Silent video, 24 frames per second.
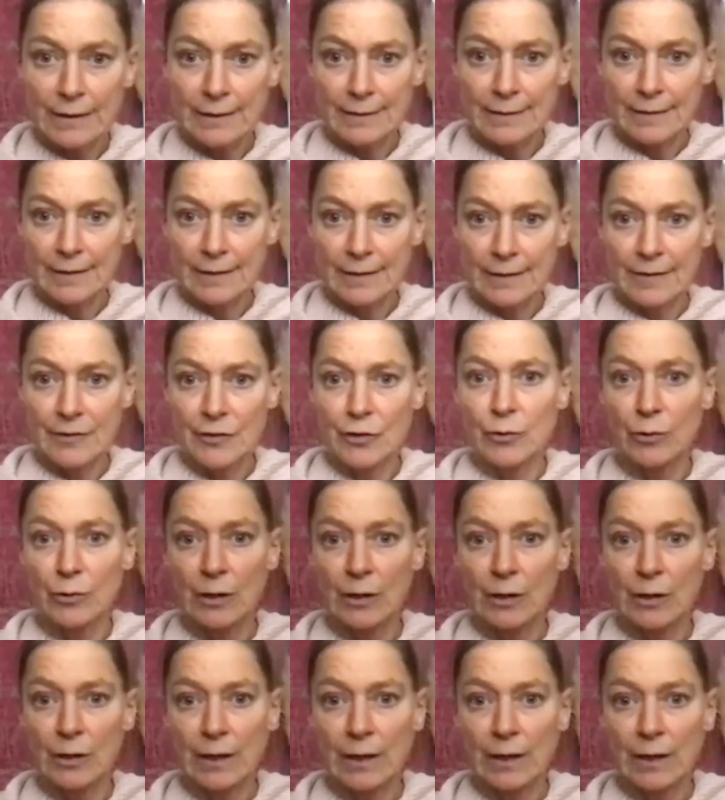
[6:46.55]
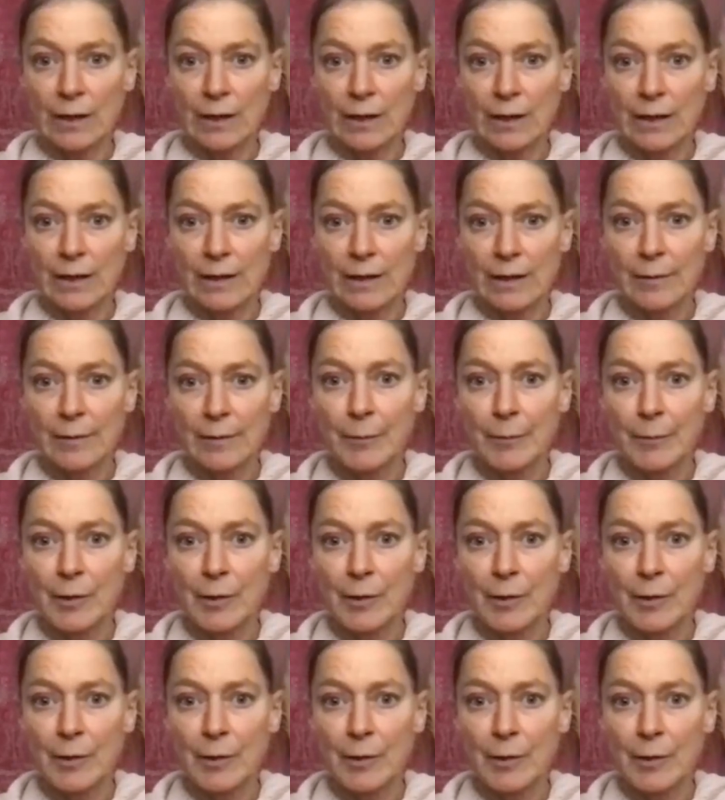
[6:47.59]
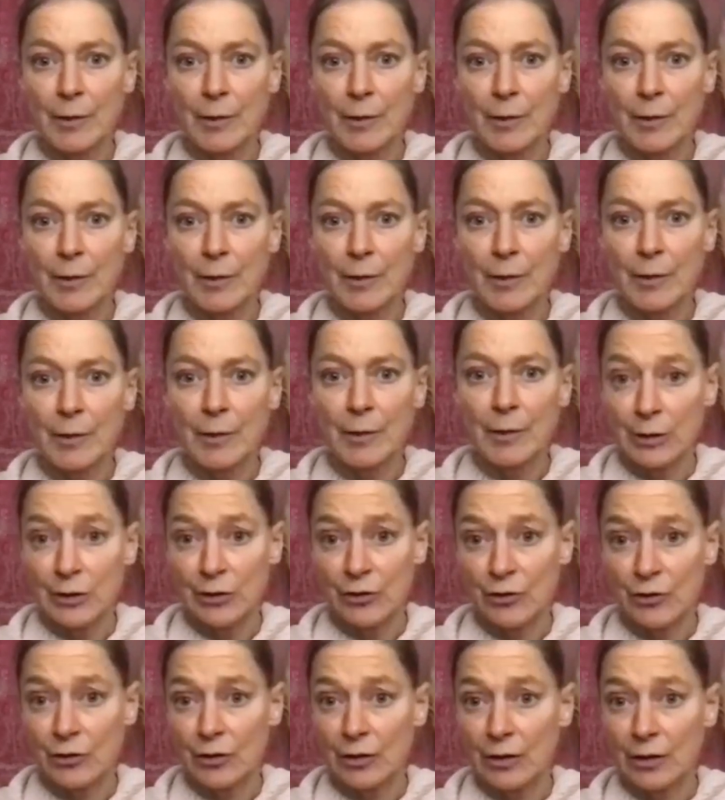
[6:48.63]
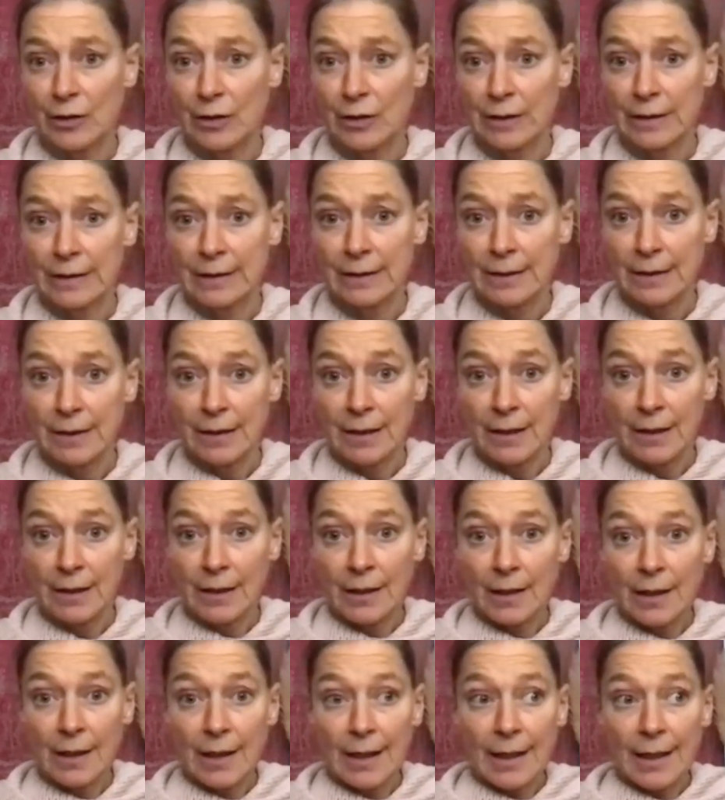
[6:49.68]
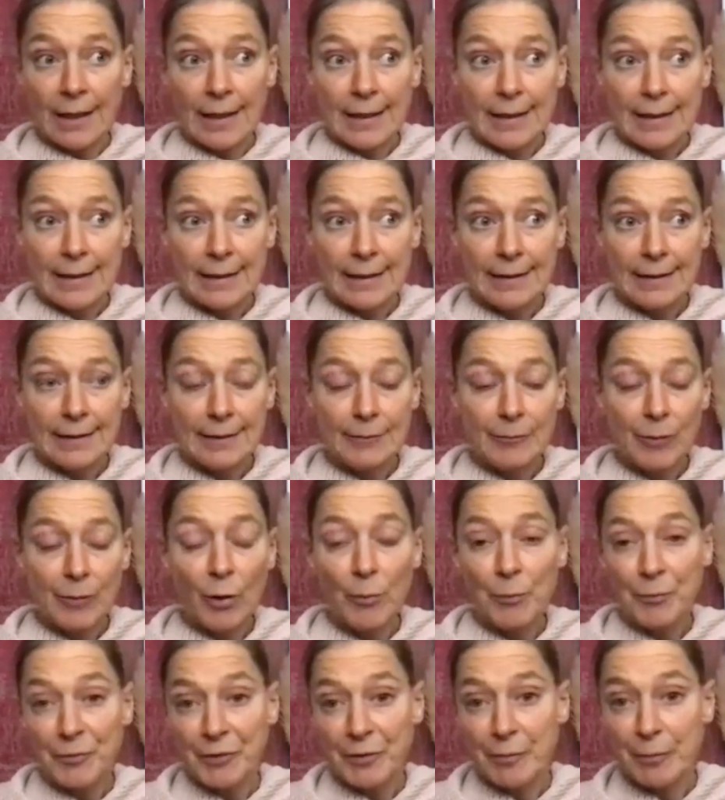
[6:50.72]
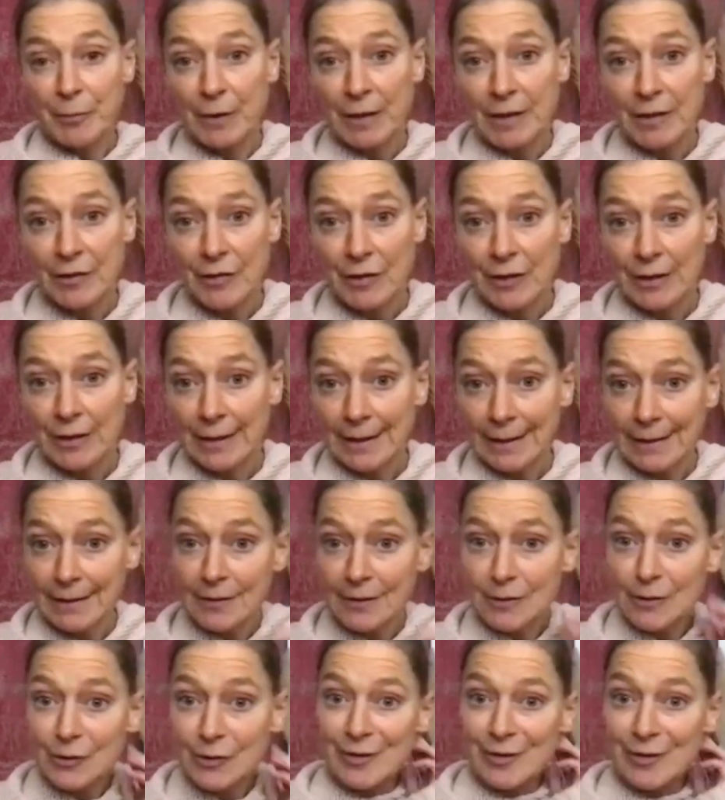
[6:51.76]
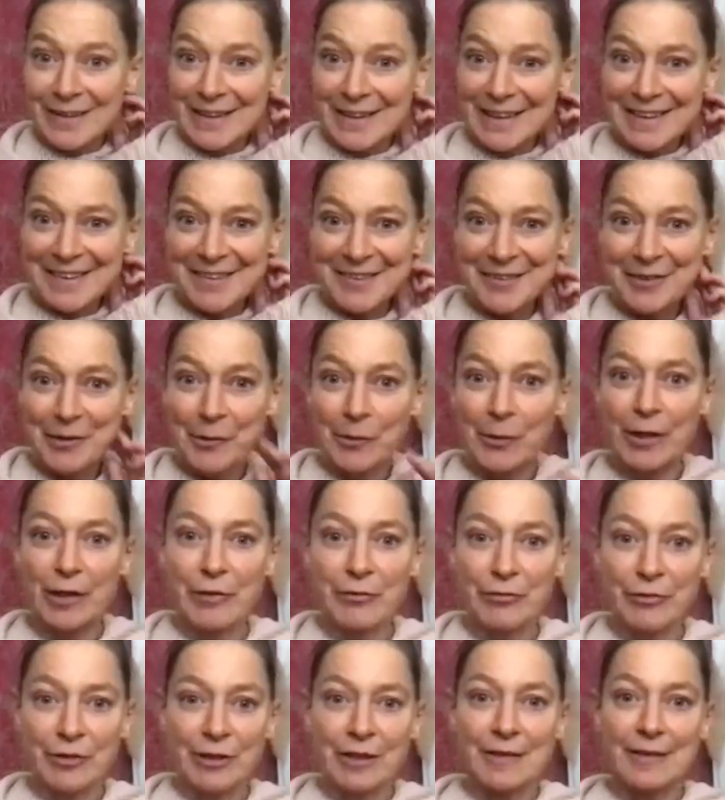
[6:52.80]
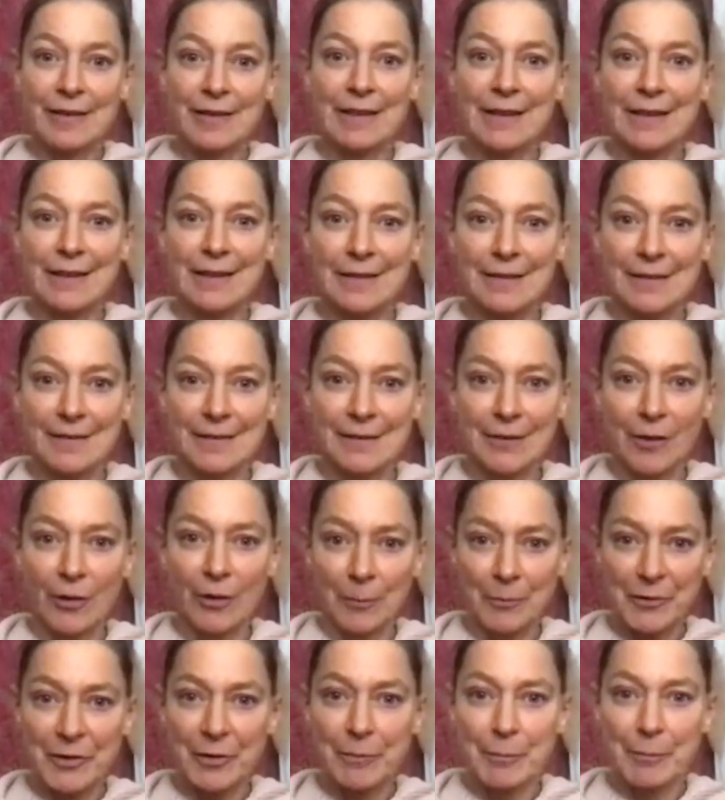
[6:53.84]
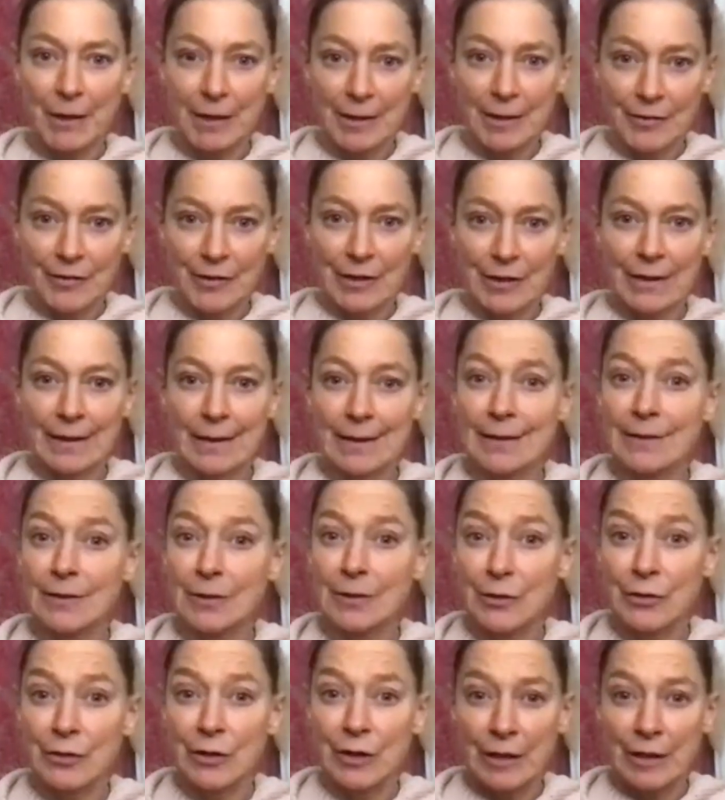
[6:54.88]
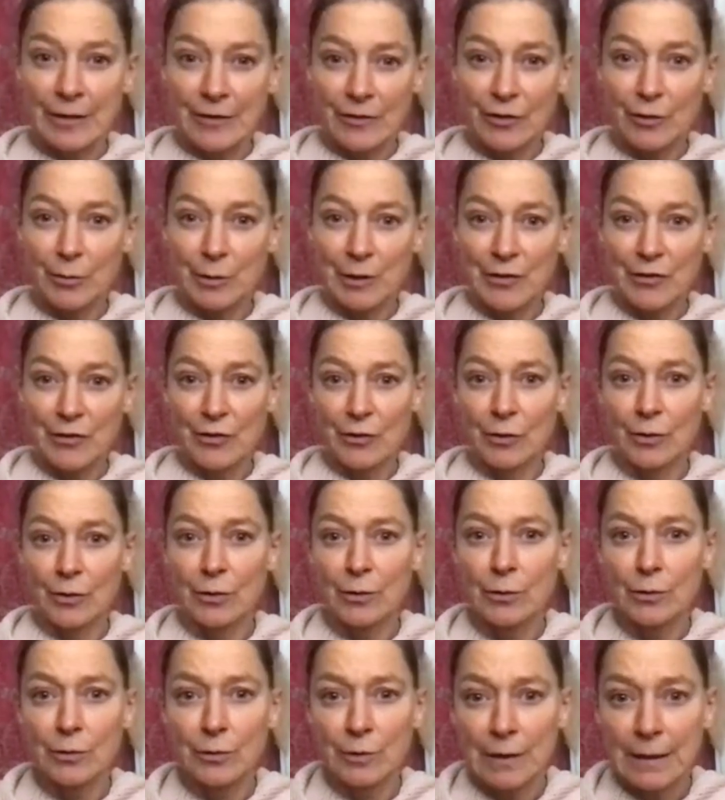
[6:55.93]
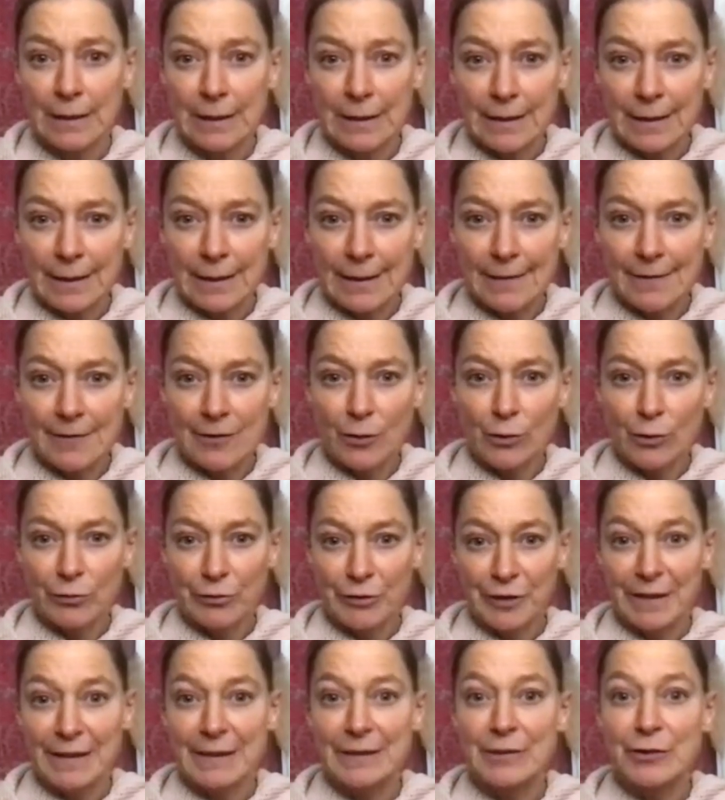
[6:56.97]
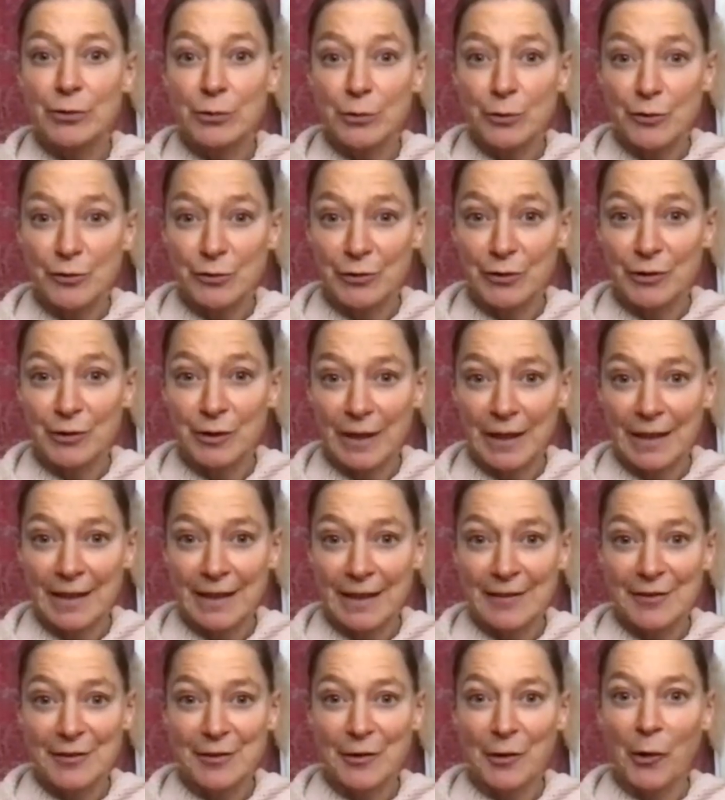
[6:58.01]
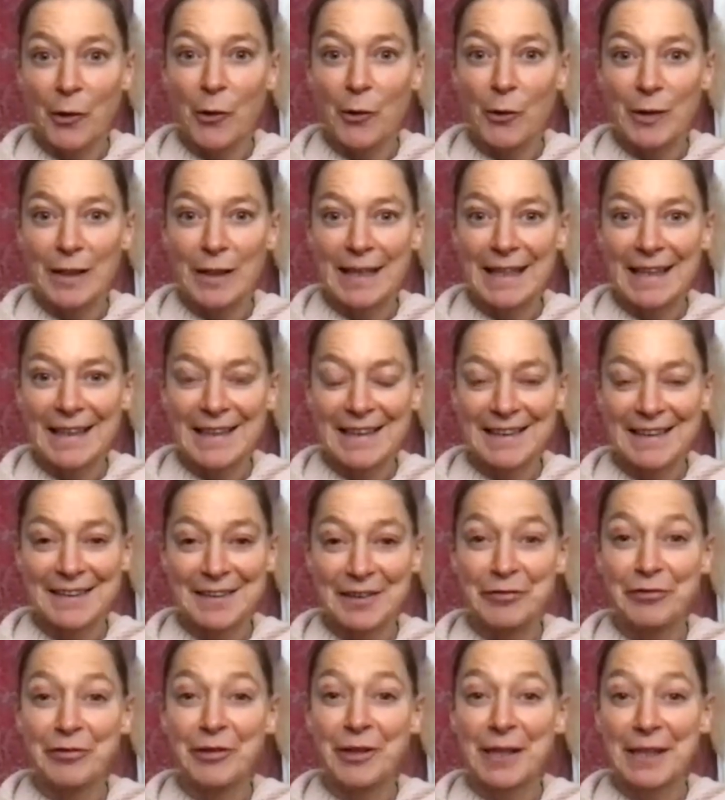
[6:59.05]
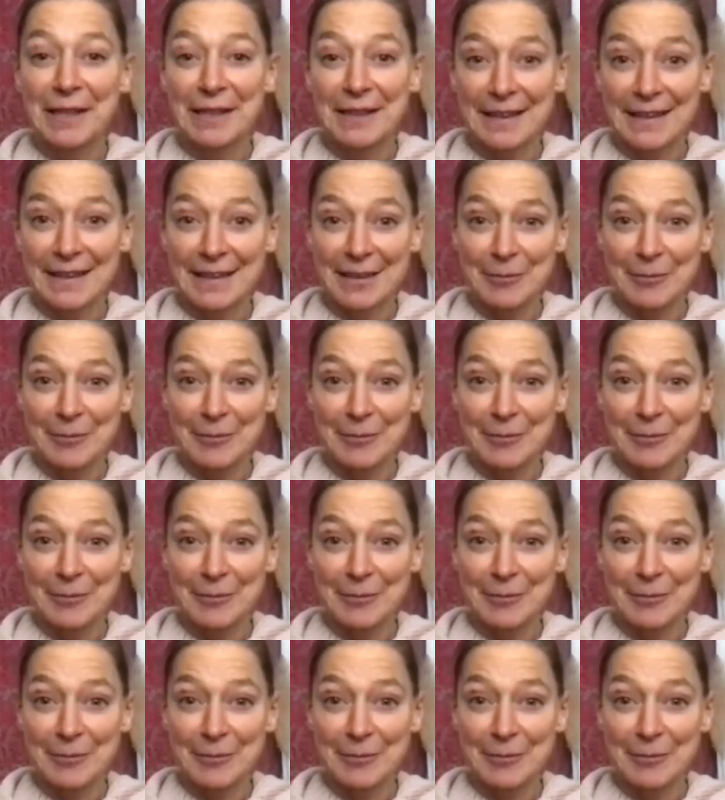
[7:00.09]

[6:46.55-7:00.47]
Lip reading: Things you can apply in daily life and which are optimizing health. So everything is optimizing health. So it's all very useful, and it's all like divine.